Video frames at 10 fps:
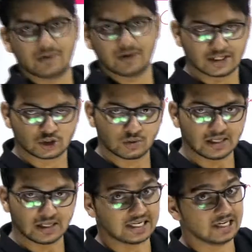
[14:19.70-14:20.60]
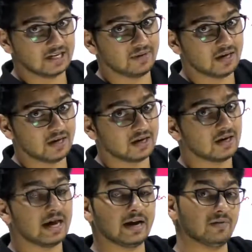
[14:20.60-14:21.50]
as 12 centimeter,
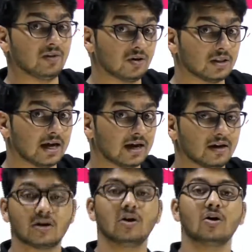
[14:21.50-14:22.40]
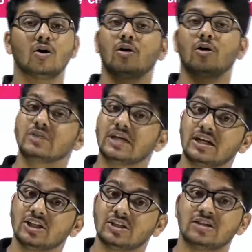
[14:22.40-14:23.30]
and we know that object
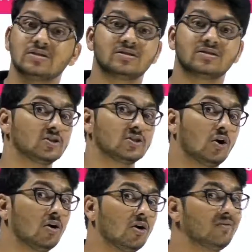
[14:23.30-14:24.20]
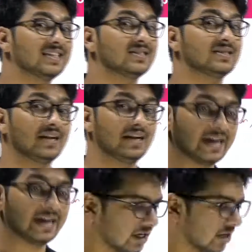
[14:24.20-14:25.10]
distance is always
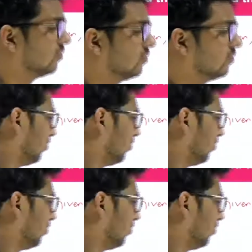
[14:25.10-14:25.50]
negative for